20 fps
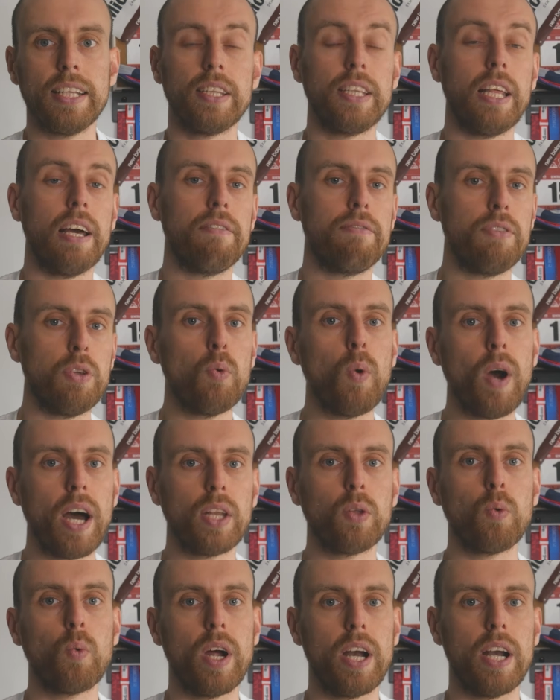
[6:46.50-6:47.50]
The
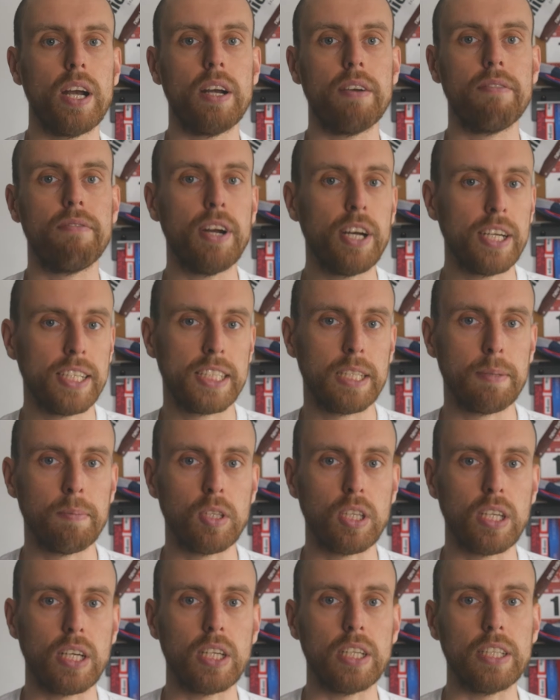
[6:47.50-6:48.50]
V1 were very
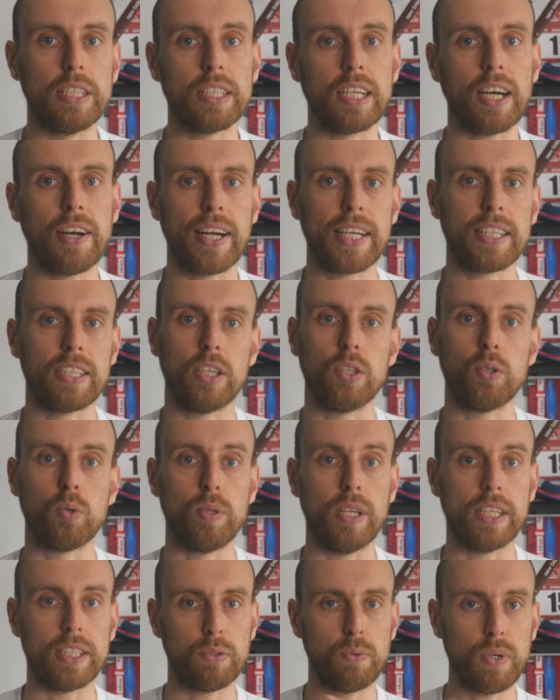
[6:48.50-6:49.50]
similar in character
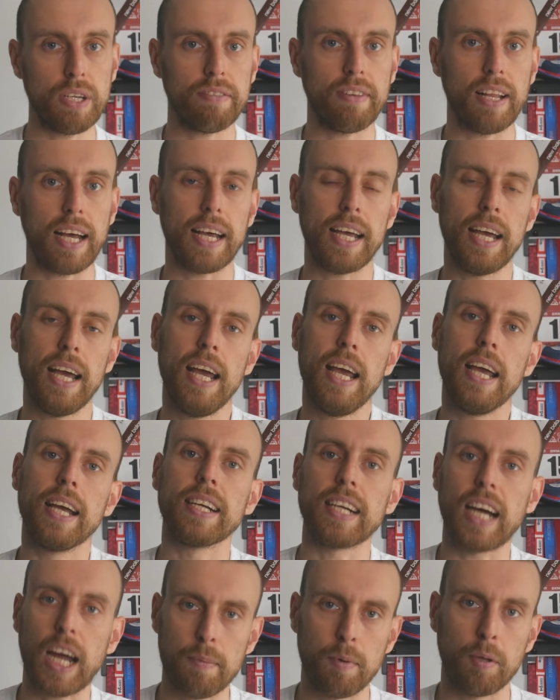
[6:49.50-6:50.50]
to the Streakfly.
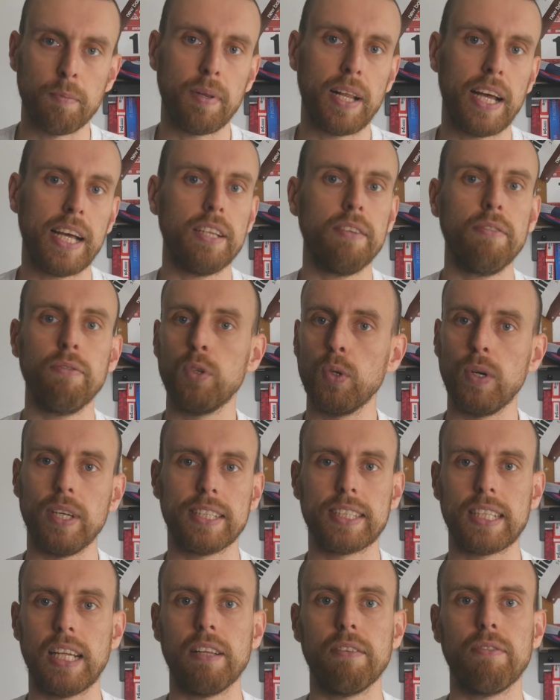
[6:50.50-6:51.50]
Carbon plate,
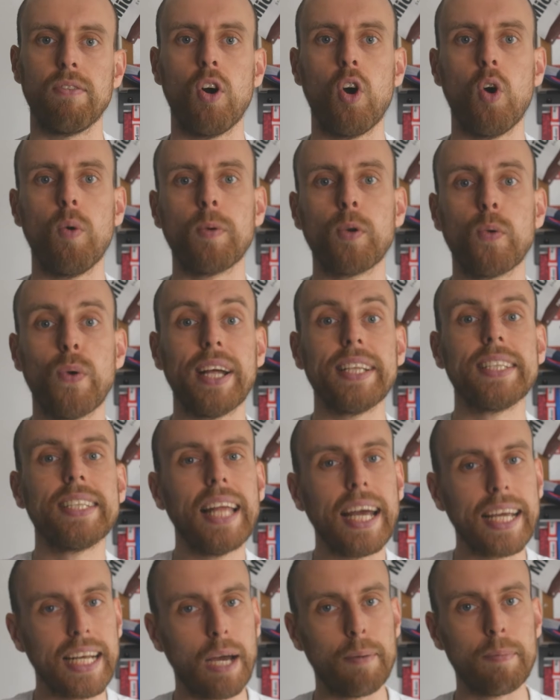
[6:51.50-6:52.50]
fuel cell foam, great
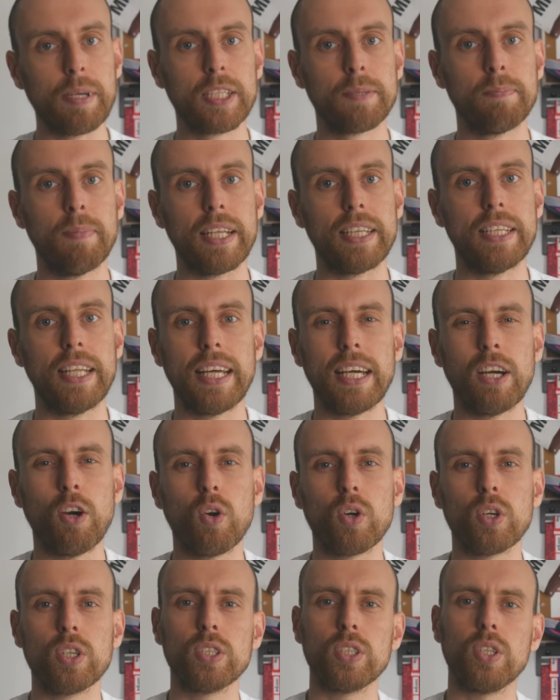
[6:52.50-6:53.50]
dynamics, but they
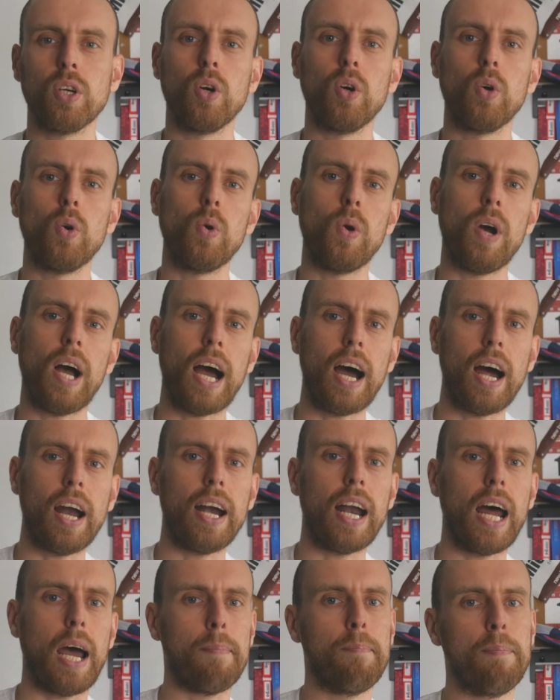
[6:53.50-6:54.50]
also
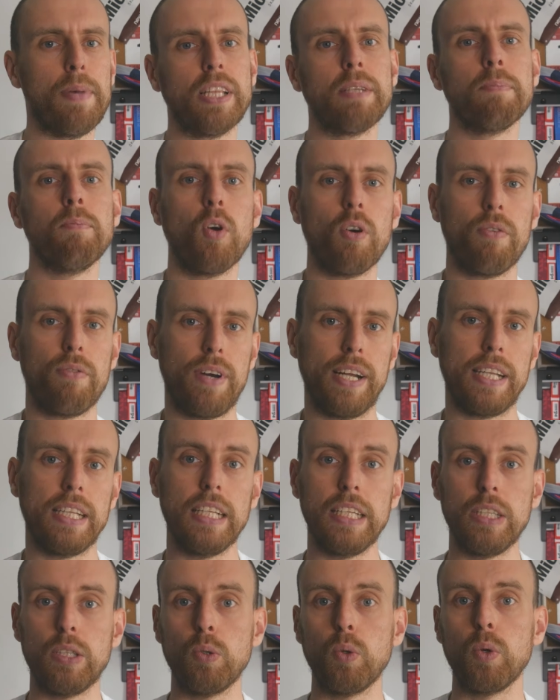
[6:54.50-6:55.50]
are a bit more
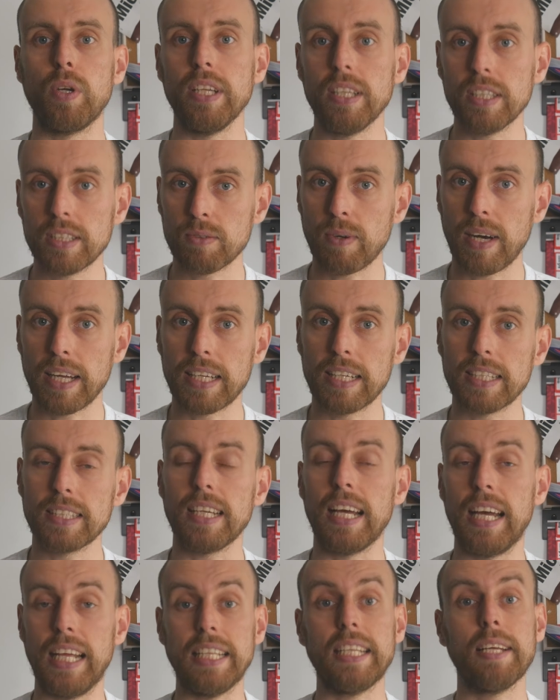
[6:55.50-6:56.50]
friendly to heel
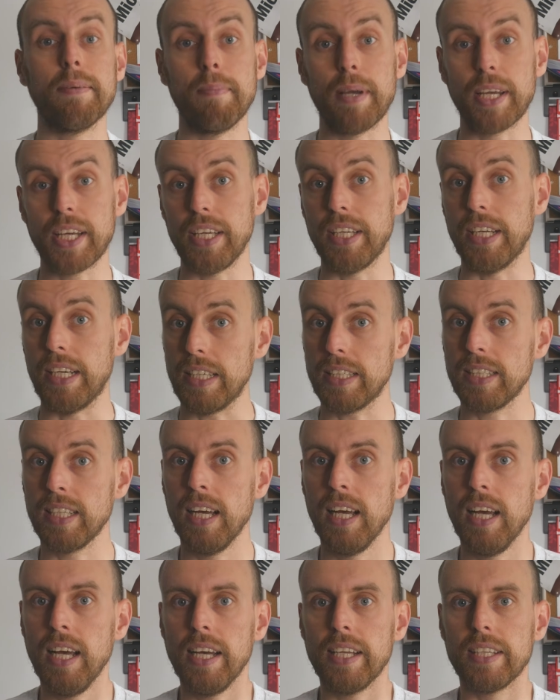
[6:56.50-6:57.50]
strikers and beginners.
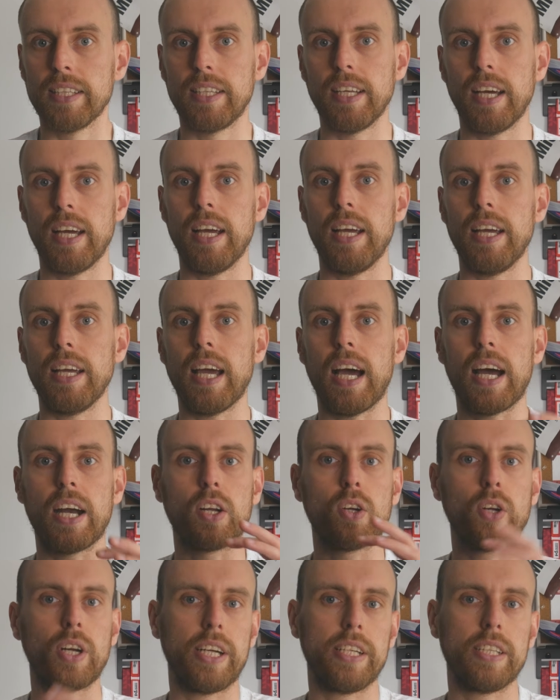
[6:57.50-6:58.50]
They
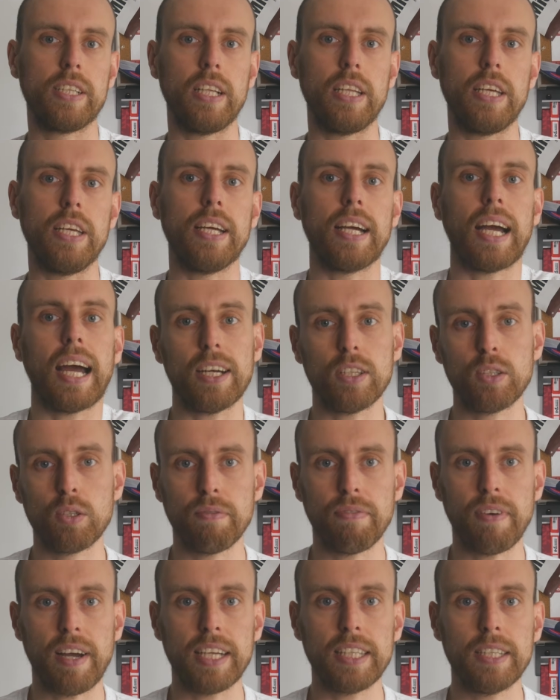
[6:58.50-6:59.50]
are currently hard
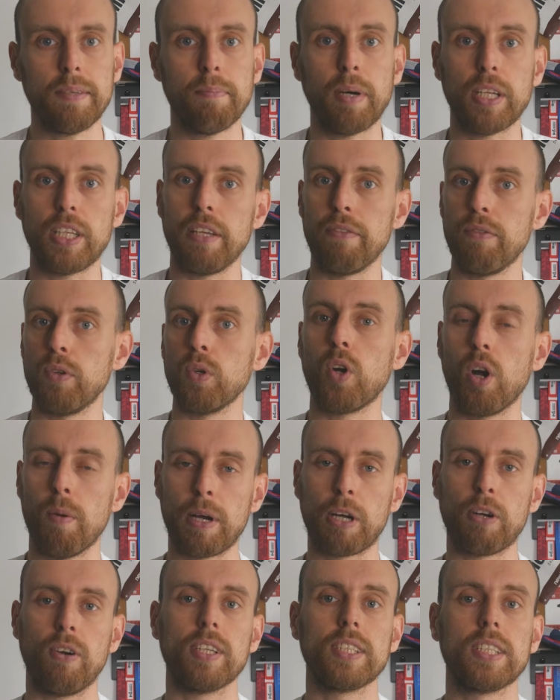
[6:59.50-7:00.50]
to find, but
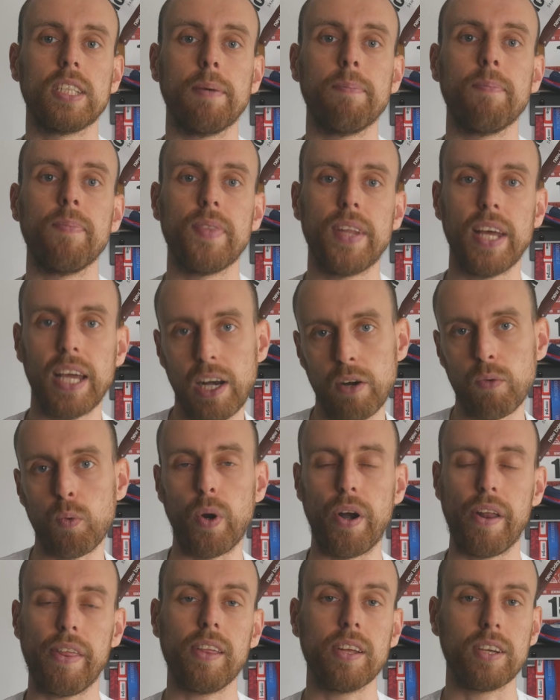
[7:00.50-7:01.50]
come across them, they are
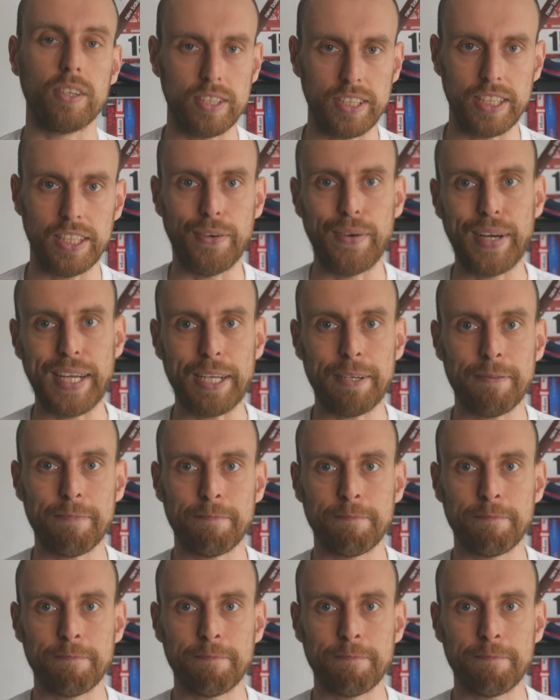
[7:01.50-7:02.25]
worth considering.